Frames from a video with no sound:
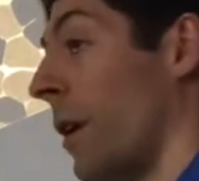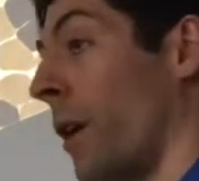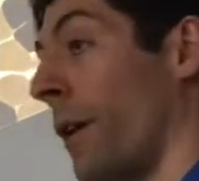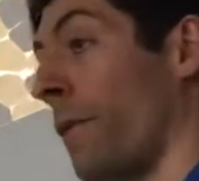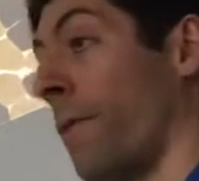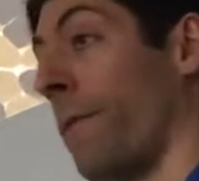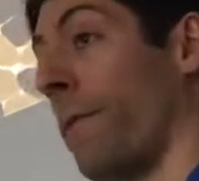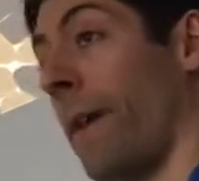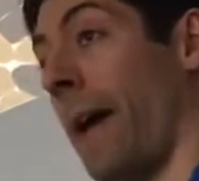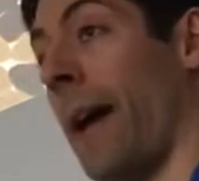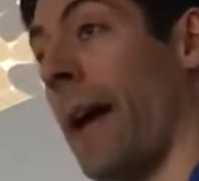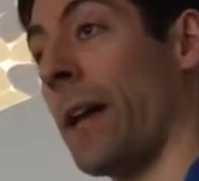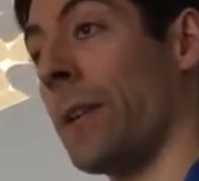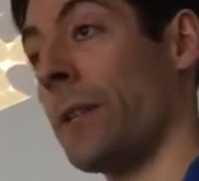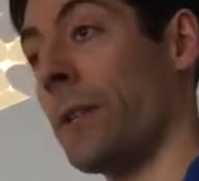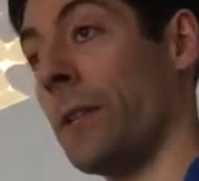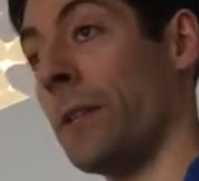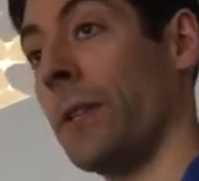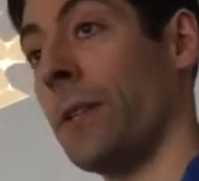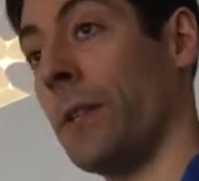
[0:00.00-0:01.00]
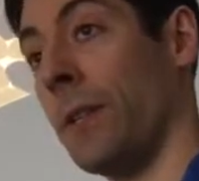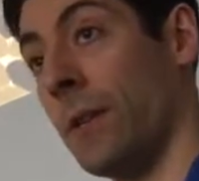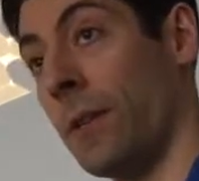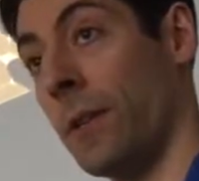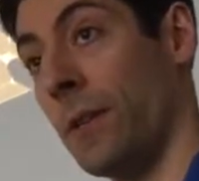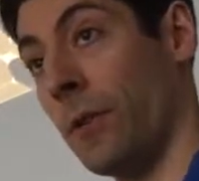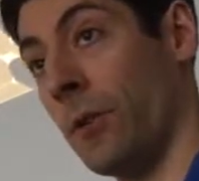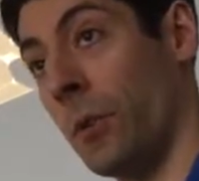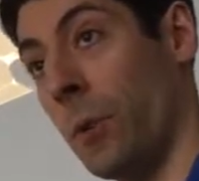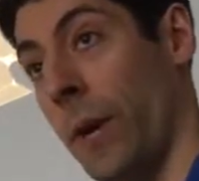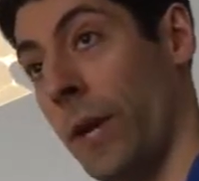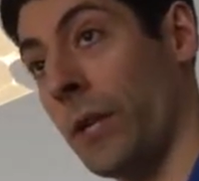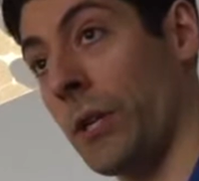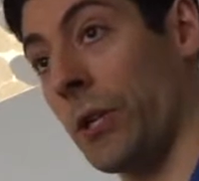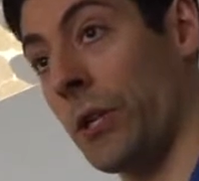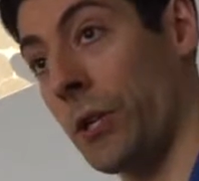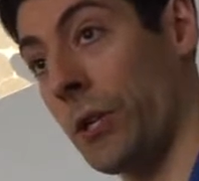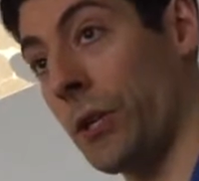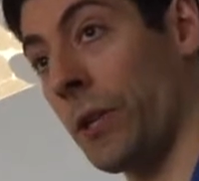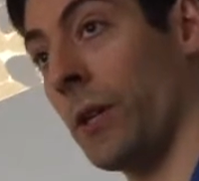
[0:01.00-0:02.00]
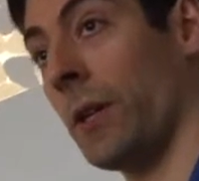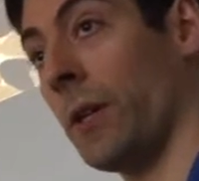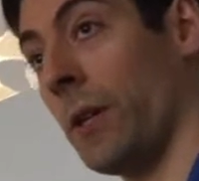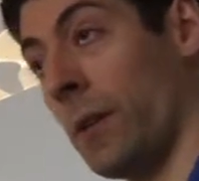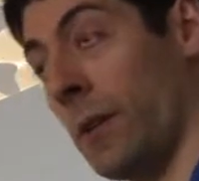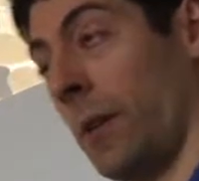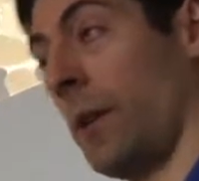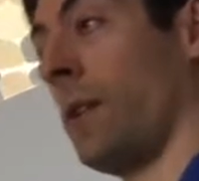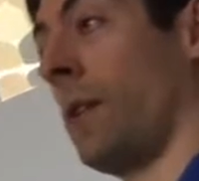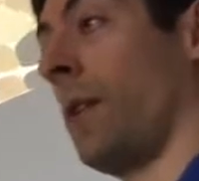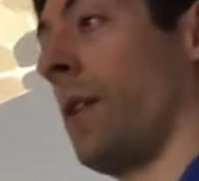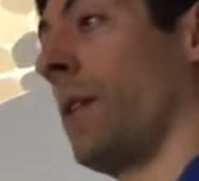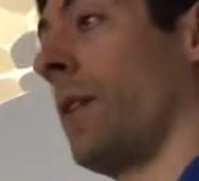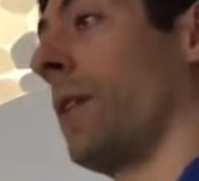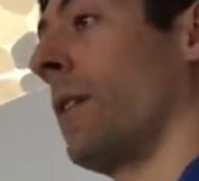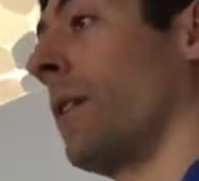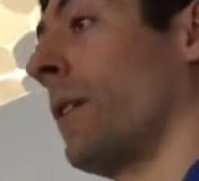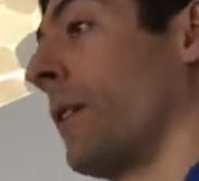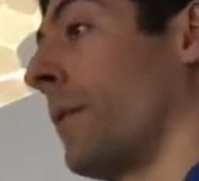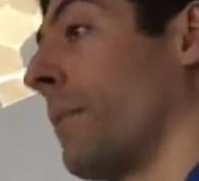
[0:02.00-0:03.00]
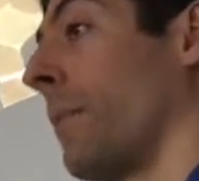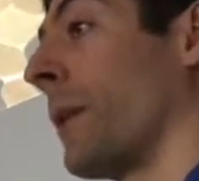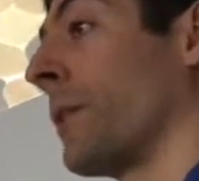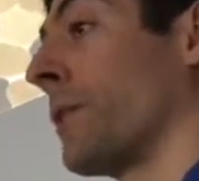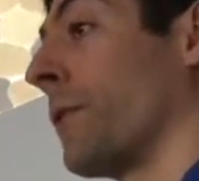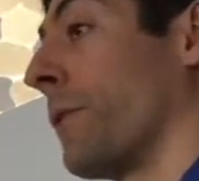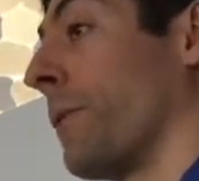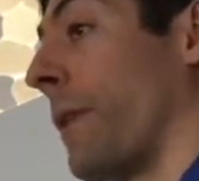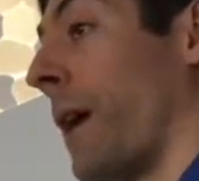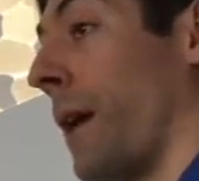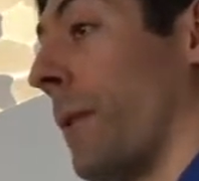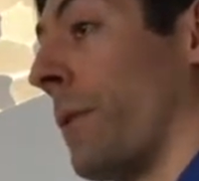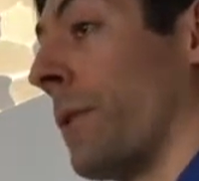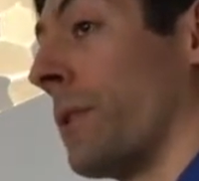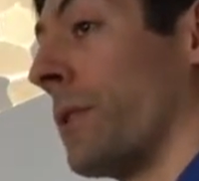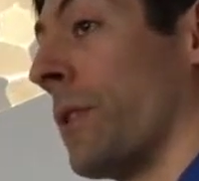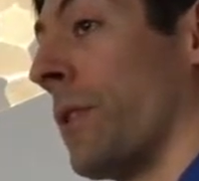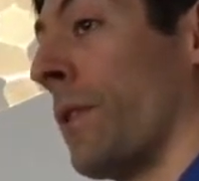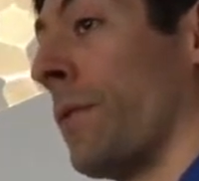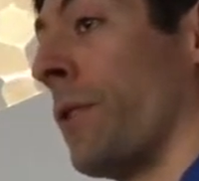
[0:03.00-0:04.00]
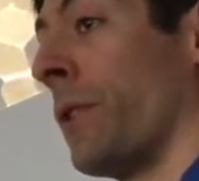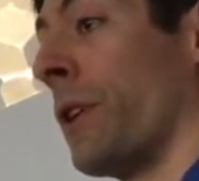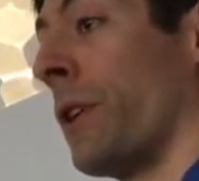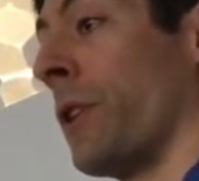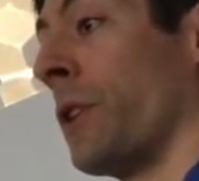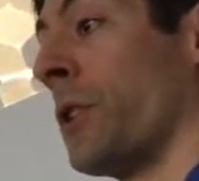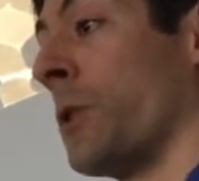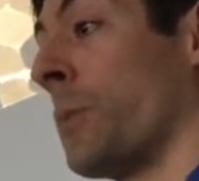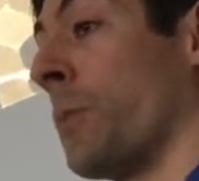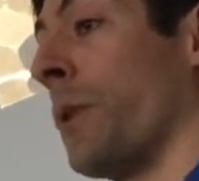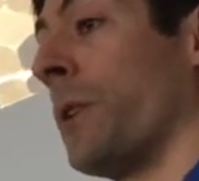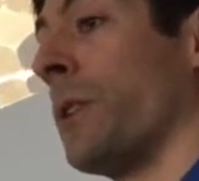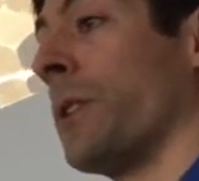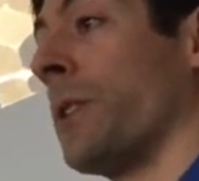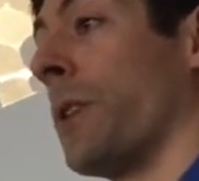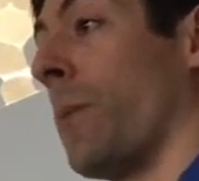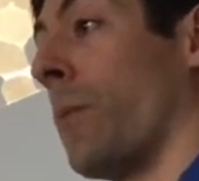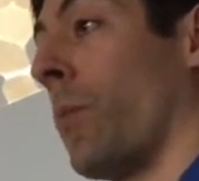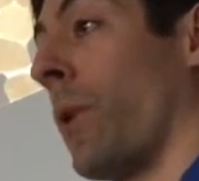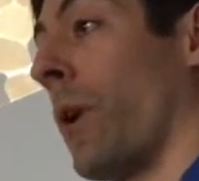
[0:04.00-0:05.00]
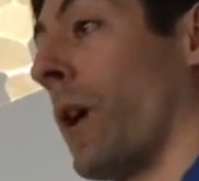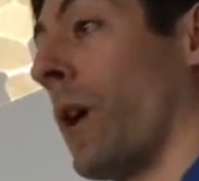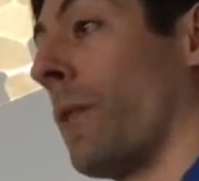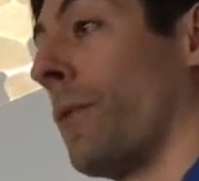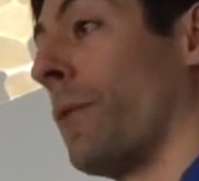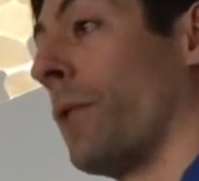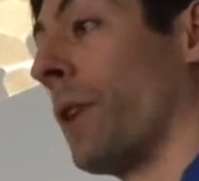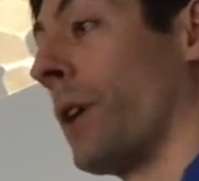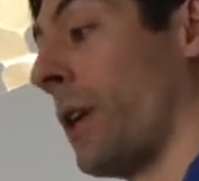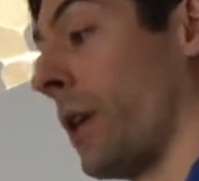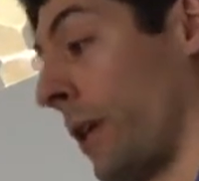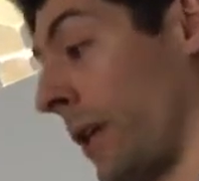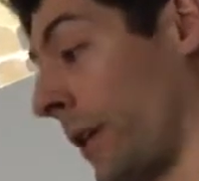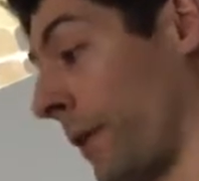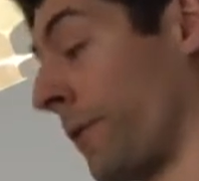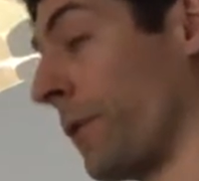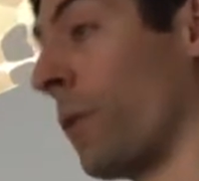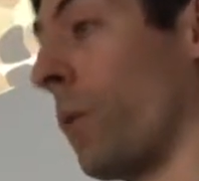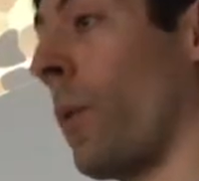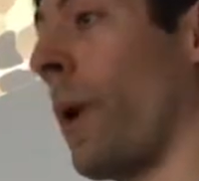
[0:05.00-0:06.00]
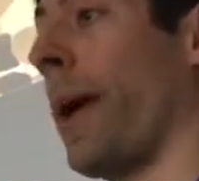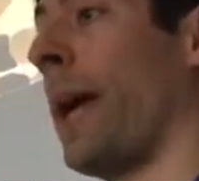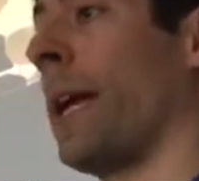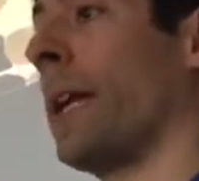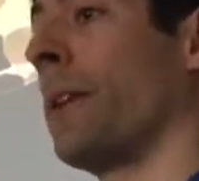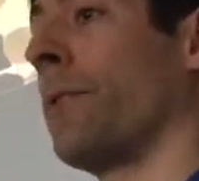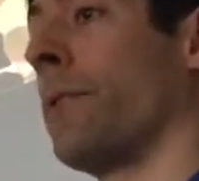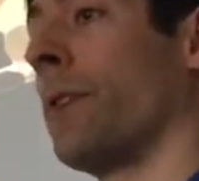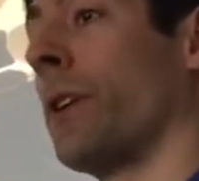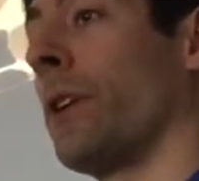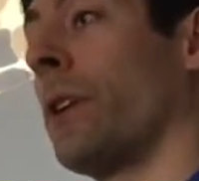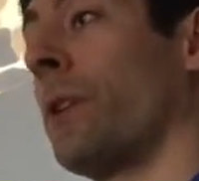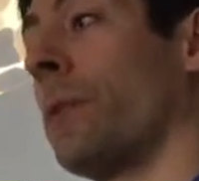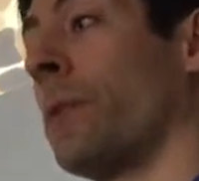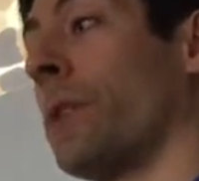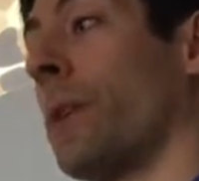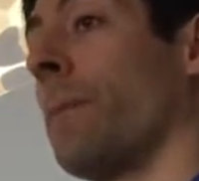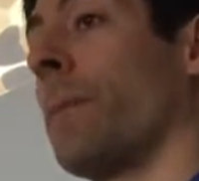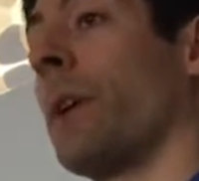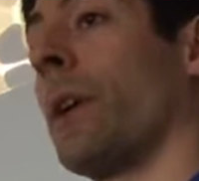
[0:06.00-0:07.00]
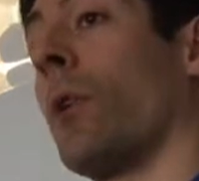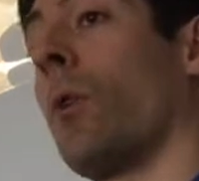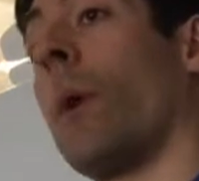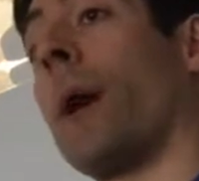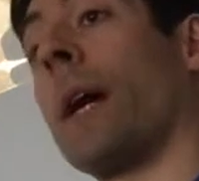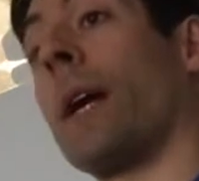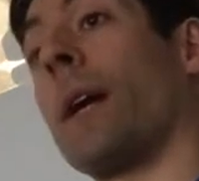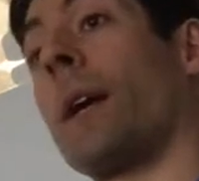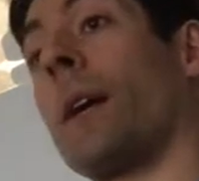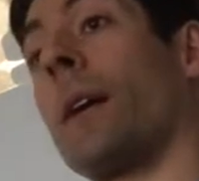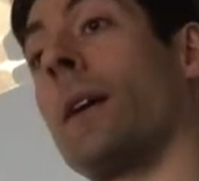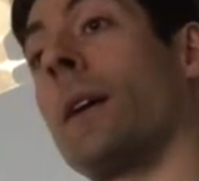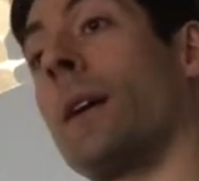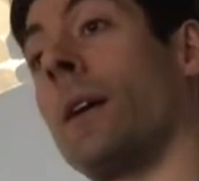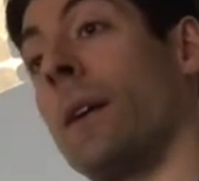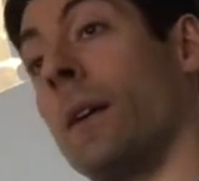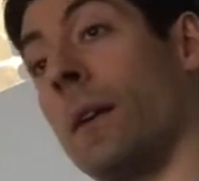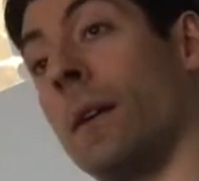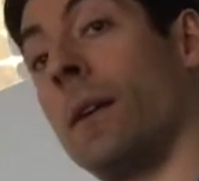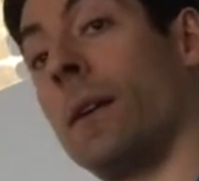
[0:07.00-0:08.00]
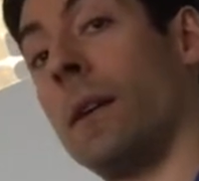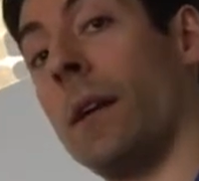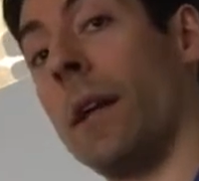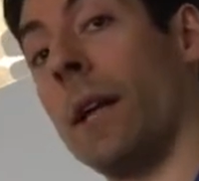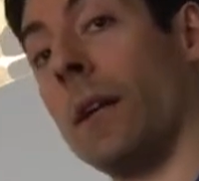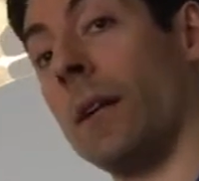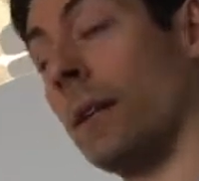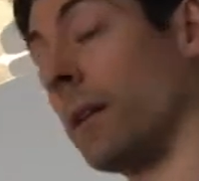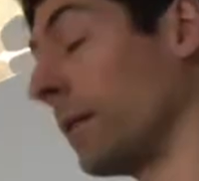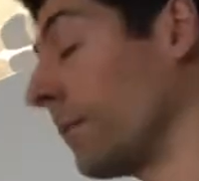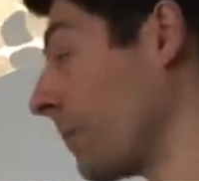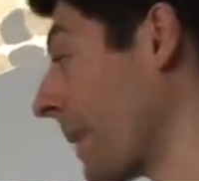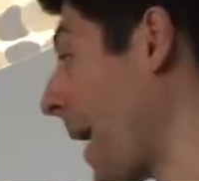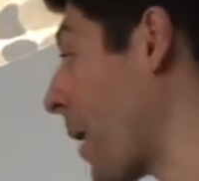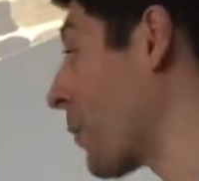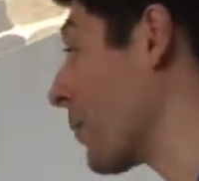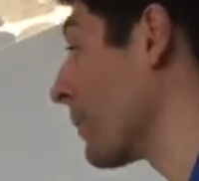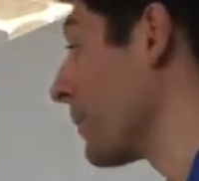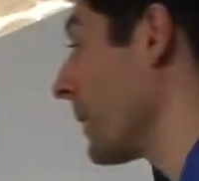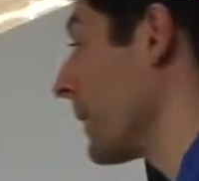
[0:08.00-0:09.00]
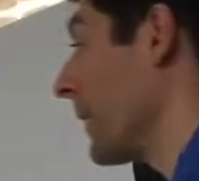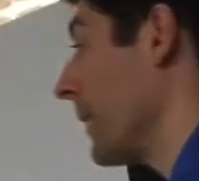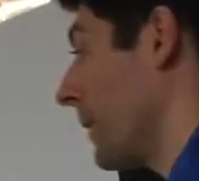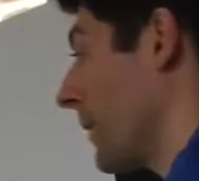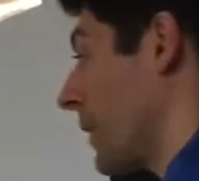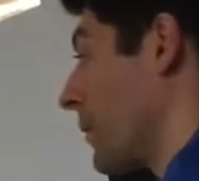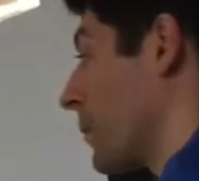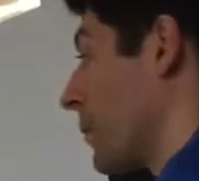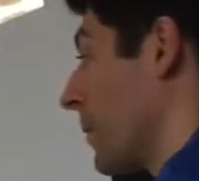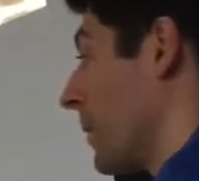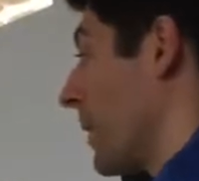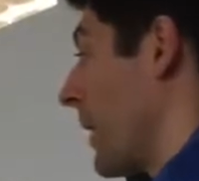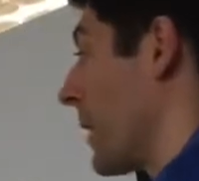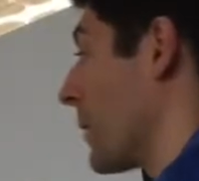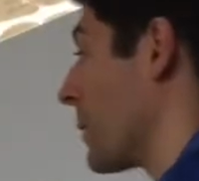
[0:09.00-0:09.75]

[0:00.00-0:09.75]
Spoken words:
are fast, twitch muscle fibers. So if you're going to sprint somewhere, if you're going to lift a weight, if you're going to do something quick and powerfully, that's what